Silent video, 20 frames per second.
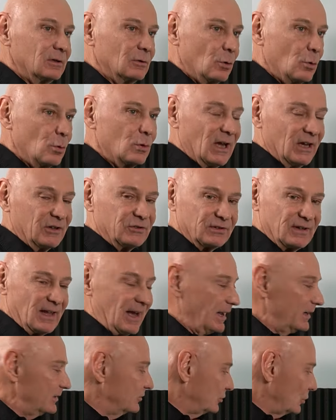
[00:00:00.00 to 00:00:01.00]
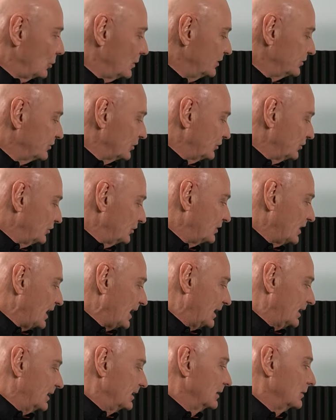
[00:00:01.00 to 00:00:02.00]
who gets that. So his
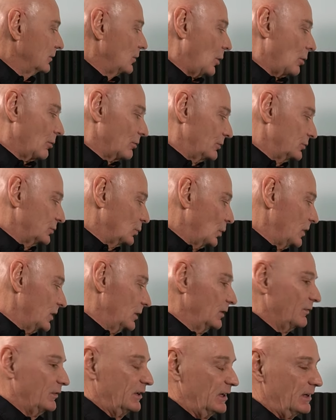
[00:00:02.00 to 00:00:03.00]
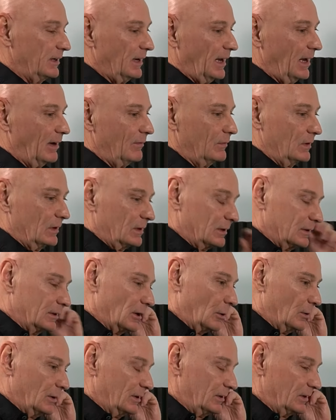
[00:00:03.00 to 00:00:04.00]
estate or his will, if he didn't have a, you
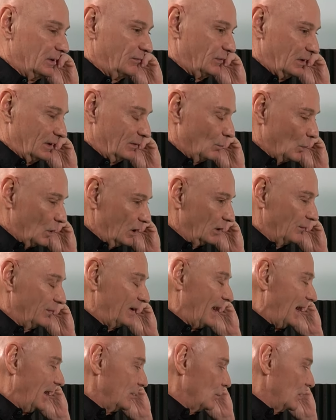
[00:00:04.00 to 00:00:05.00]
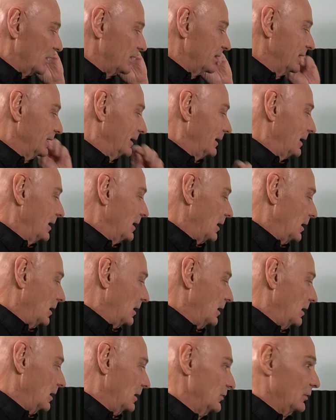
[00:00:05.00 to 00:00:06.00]
know, if, if will if he had one,
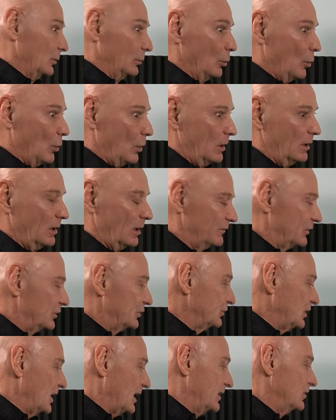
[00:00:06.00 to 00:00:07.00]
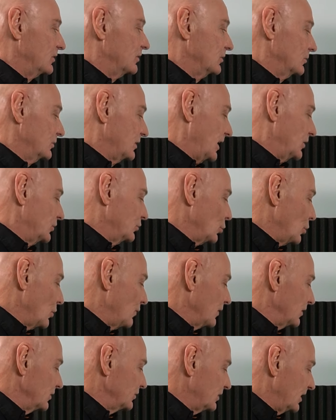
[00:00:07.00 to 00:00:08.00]
uh, the law of the state takes
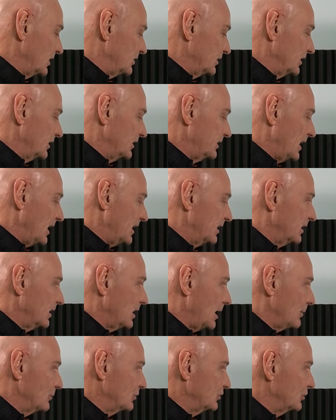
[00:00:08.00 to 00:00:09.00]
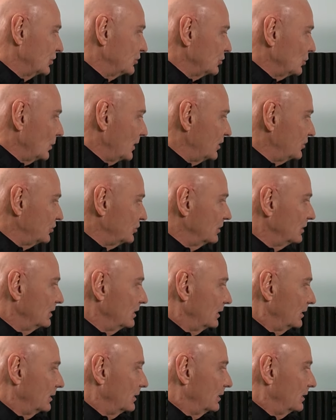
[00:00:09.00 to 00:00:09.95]
over and says in a tenant common situation,